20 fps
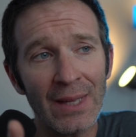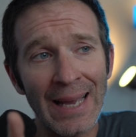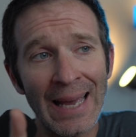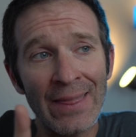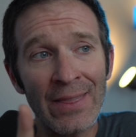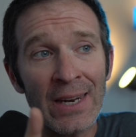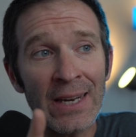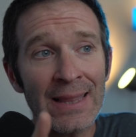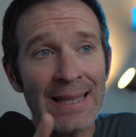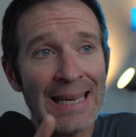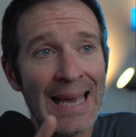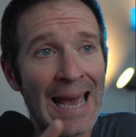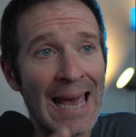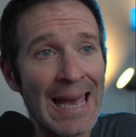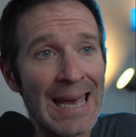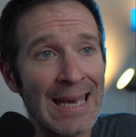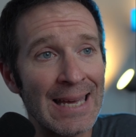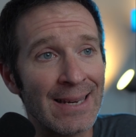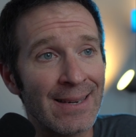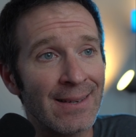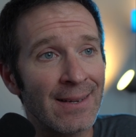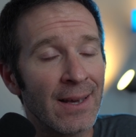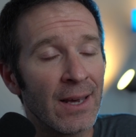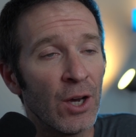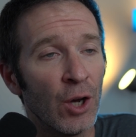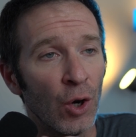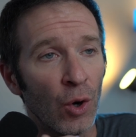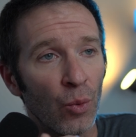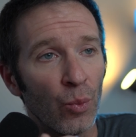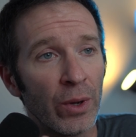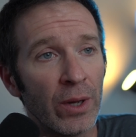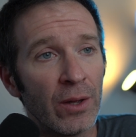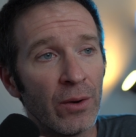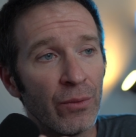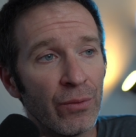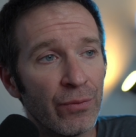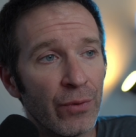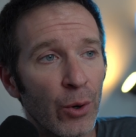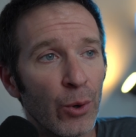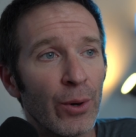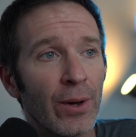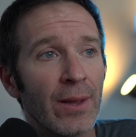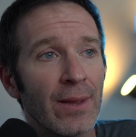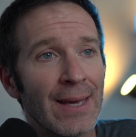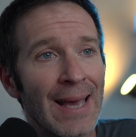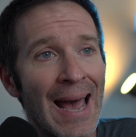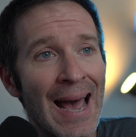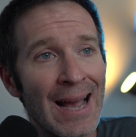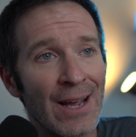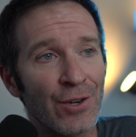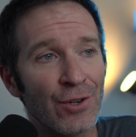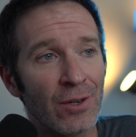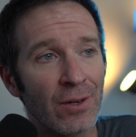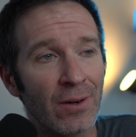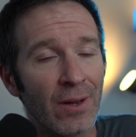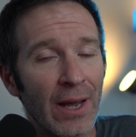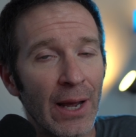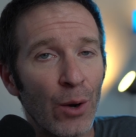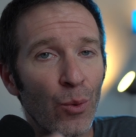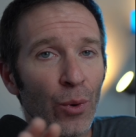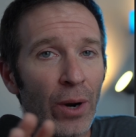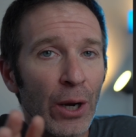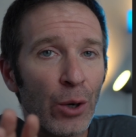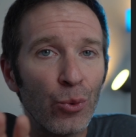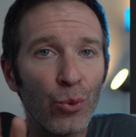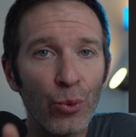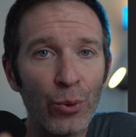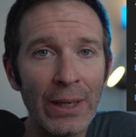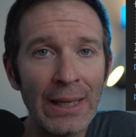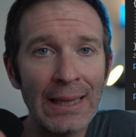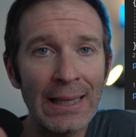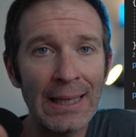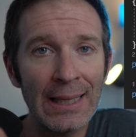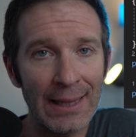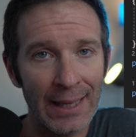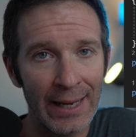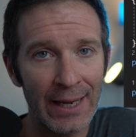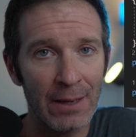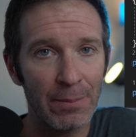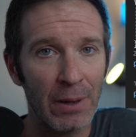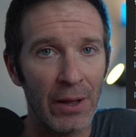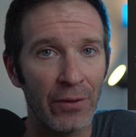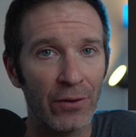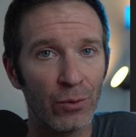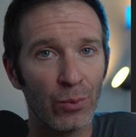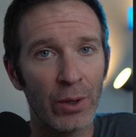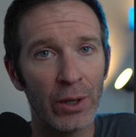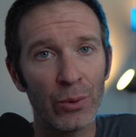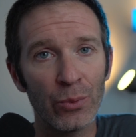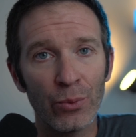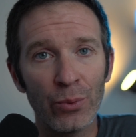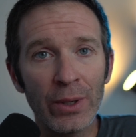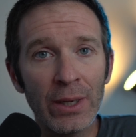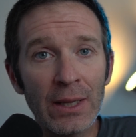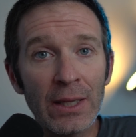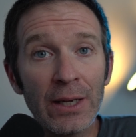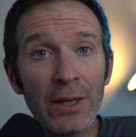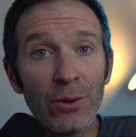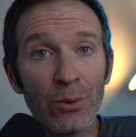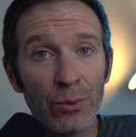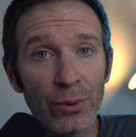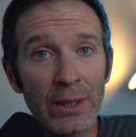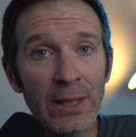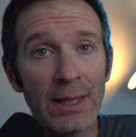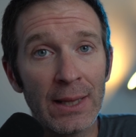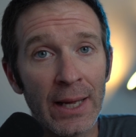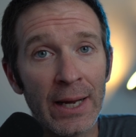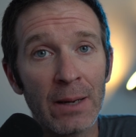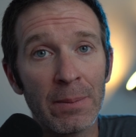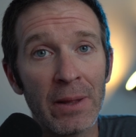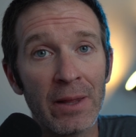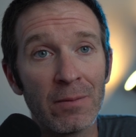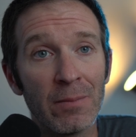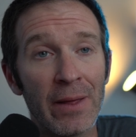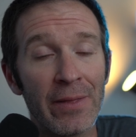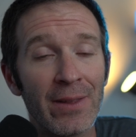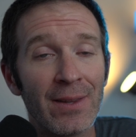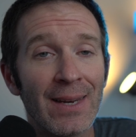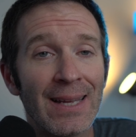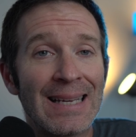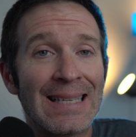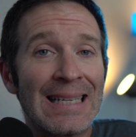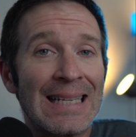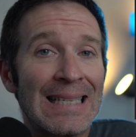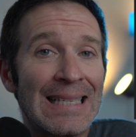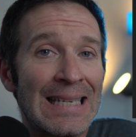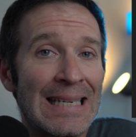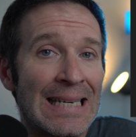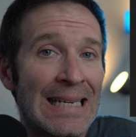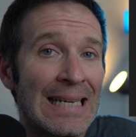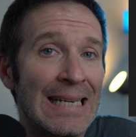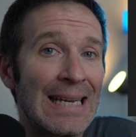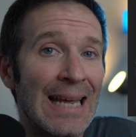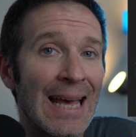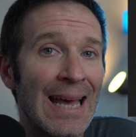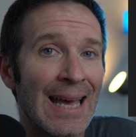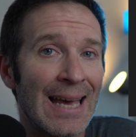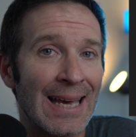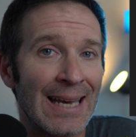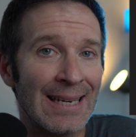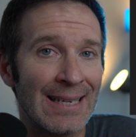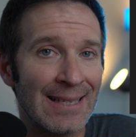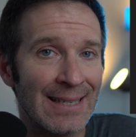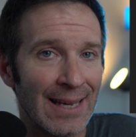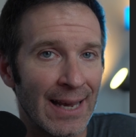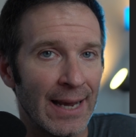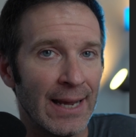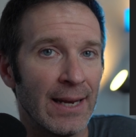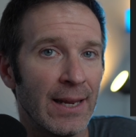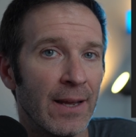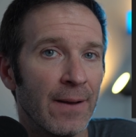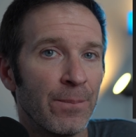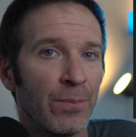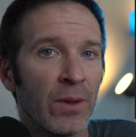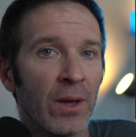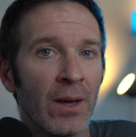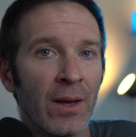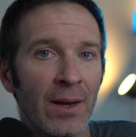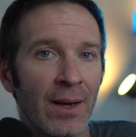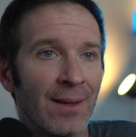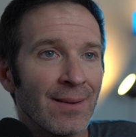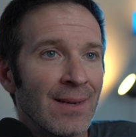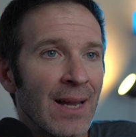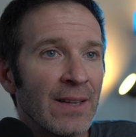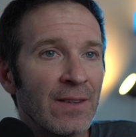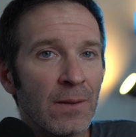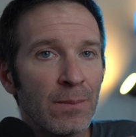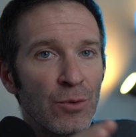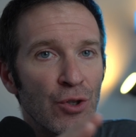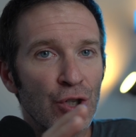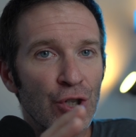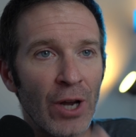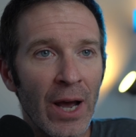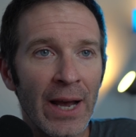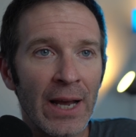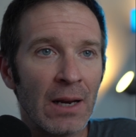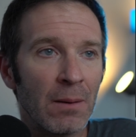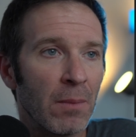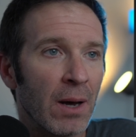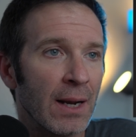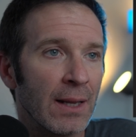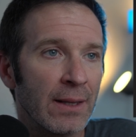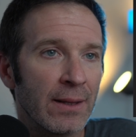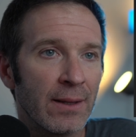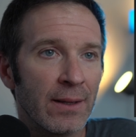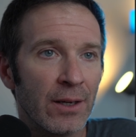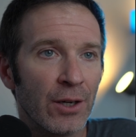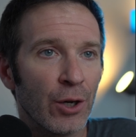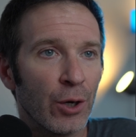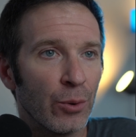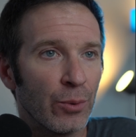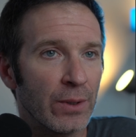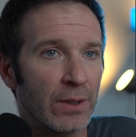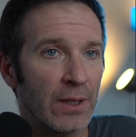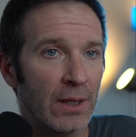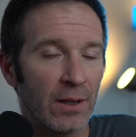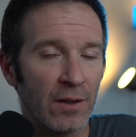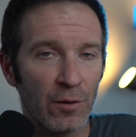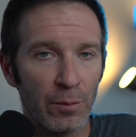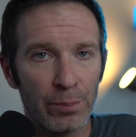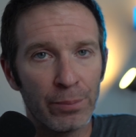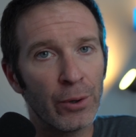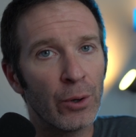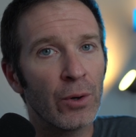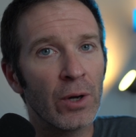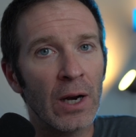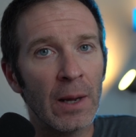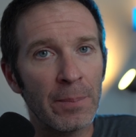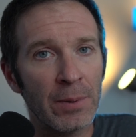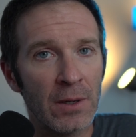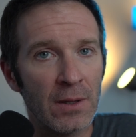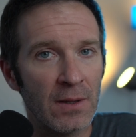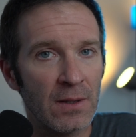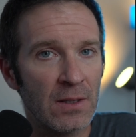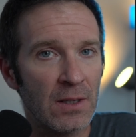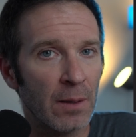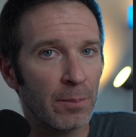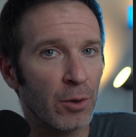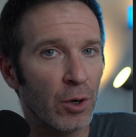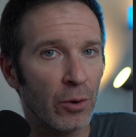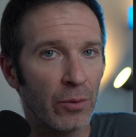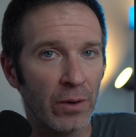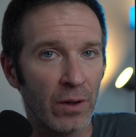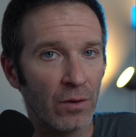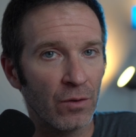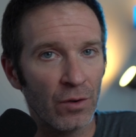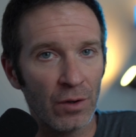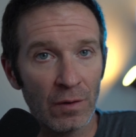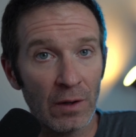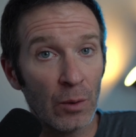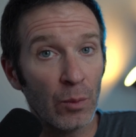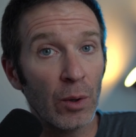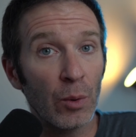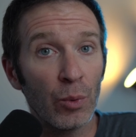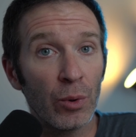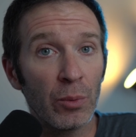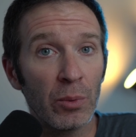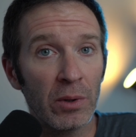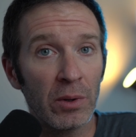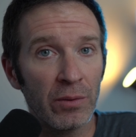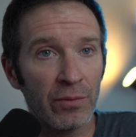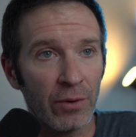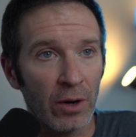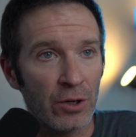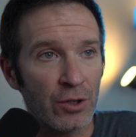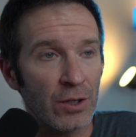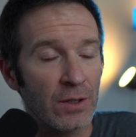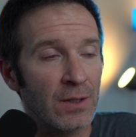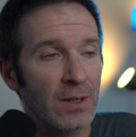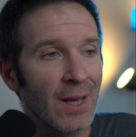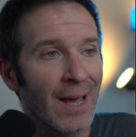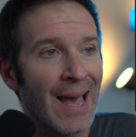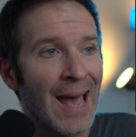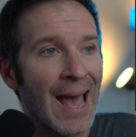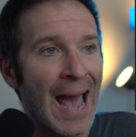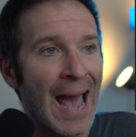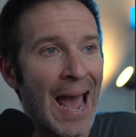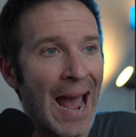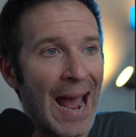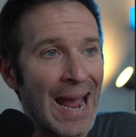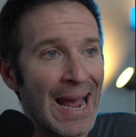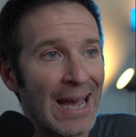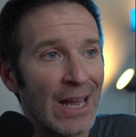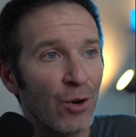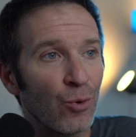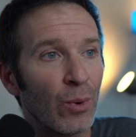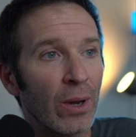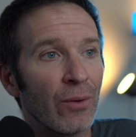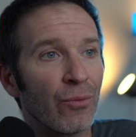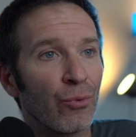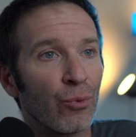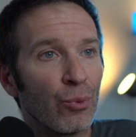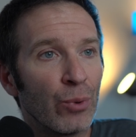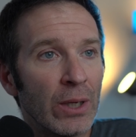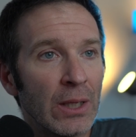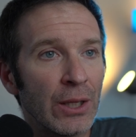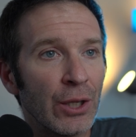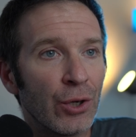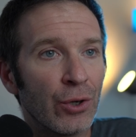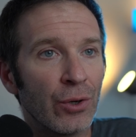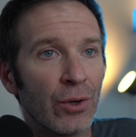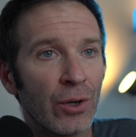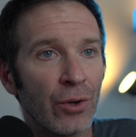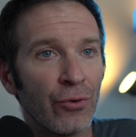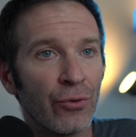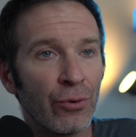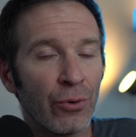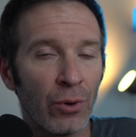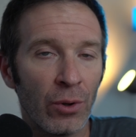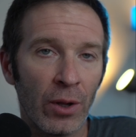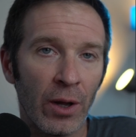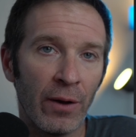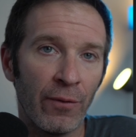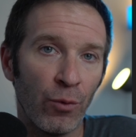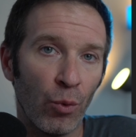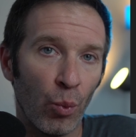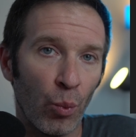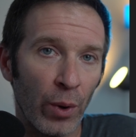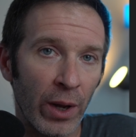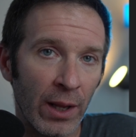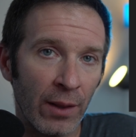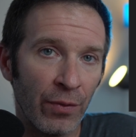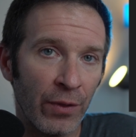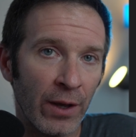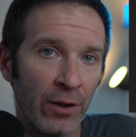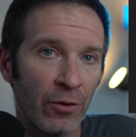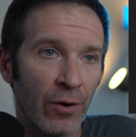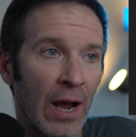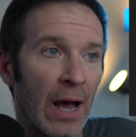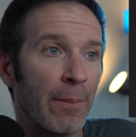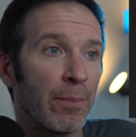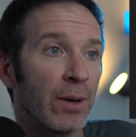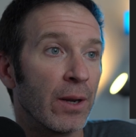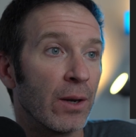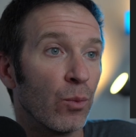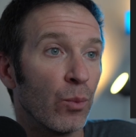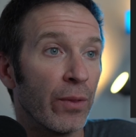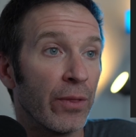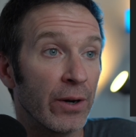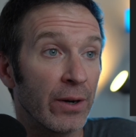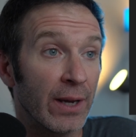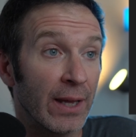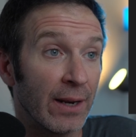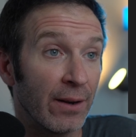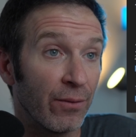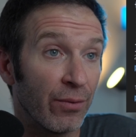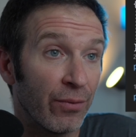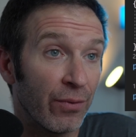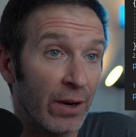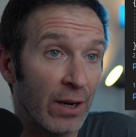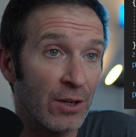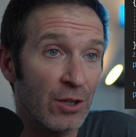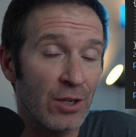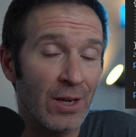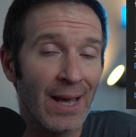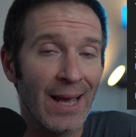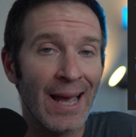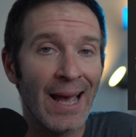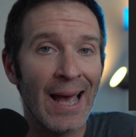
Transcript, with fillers: And then at the end, we invoke the action. And what I really like about this, what I really, really like about this method is it's neat and tidy. It's not some giant monolithic coroutines broken up into these subcoroutines, just like we would with functions. And we have really good control of when things are happening, when they're getting finished.